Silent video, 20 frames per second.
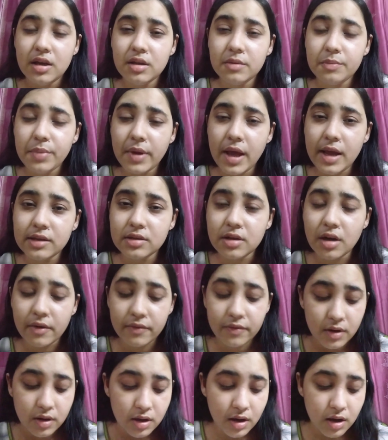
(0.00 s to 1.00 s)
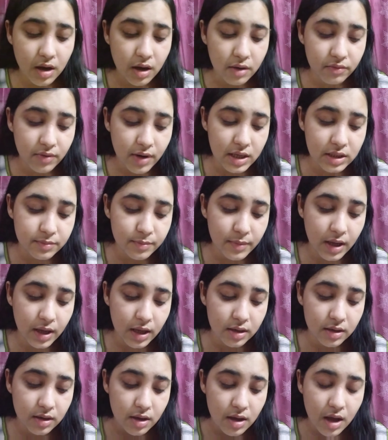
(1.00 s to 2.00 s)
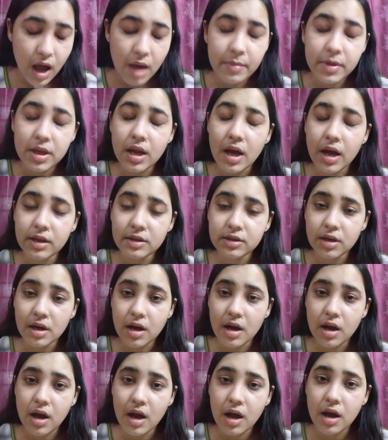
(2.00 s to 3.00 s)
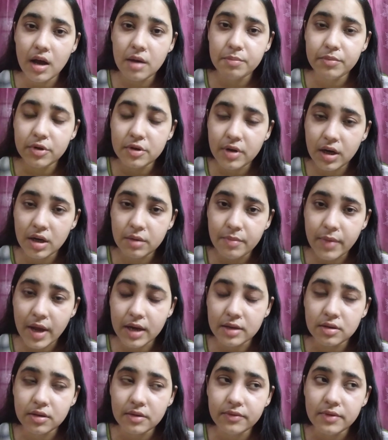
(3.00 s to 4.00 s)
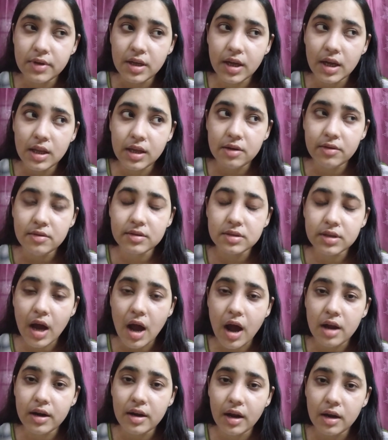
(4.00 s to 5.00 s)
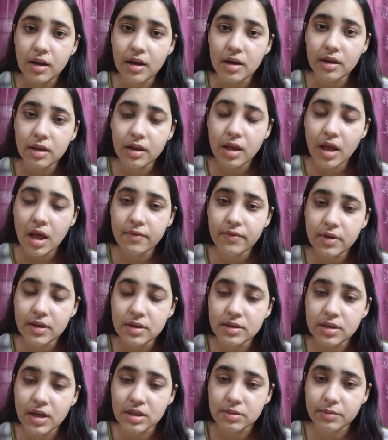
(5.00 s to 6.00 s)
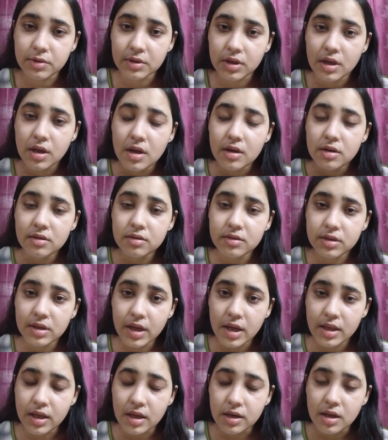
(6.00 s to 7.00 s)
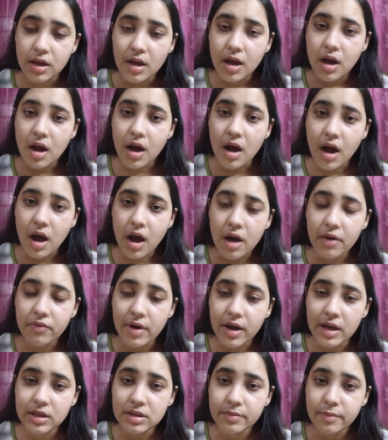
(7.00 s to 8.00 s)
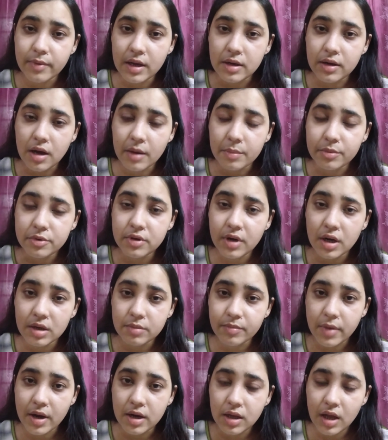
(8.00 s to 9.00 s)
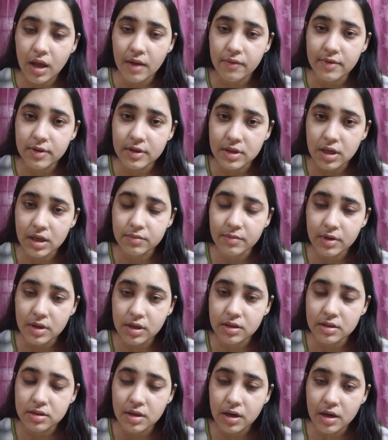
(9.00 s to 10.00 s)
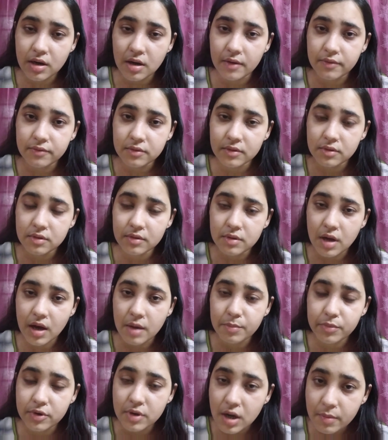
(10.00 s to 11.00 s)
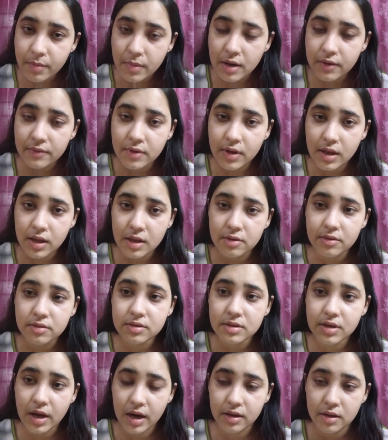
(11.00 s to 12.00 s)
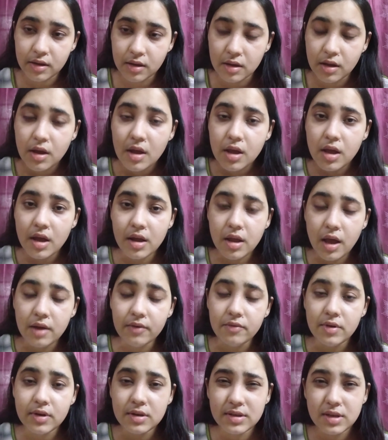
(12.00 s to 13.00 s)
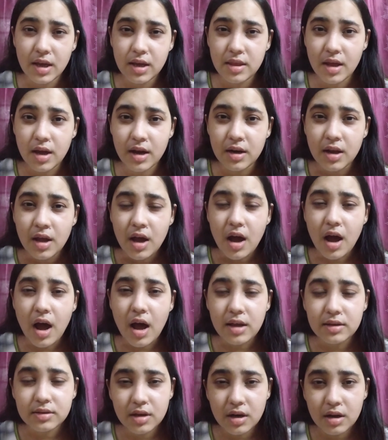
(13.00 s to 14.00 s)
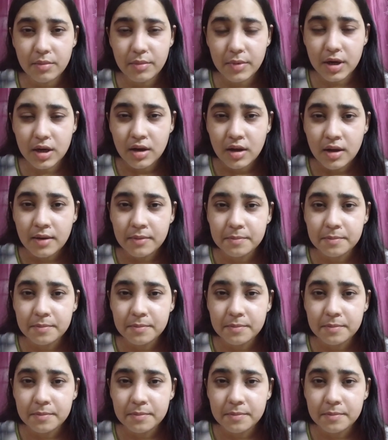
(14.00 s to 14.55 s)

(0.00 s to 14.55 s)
in place of a wise man, a prudent man. So we can use Daniel gave his judgment to say that a wise man, a prudent man gave his judgment. Instead of a prudent man, we use Daniel. Again, we say that Solomon